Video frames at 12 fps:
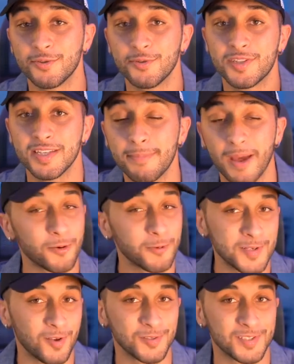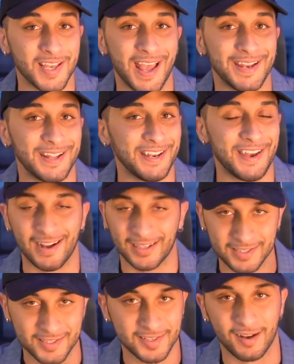to see better results and not
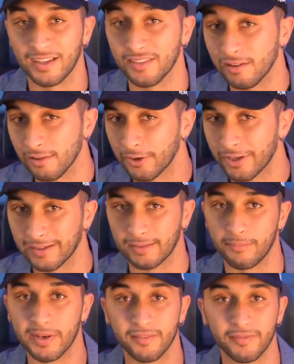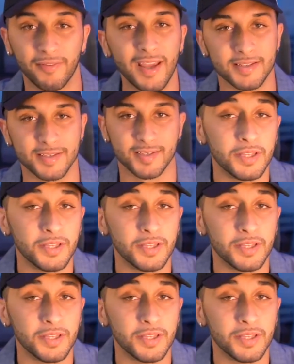get stuck in the learning limited phase.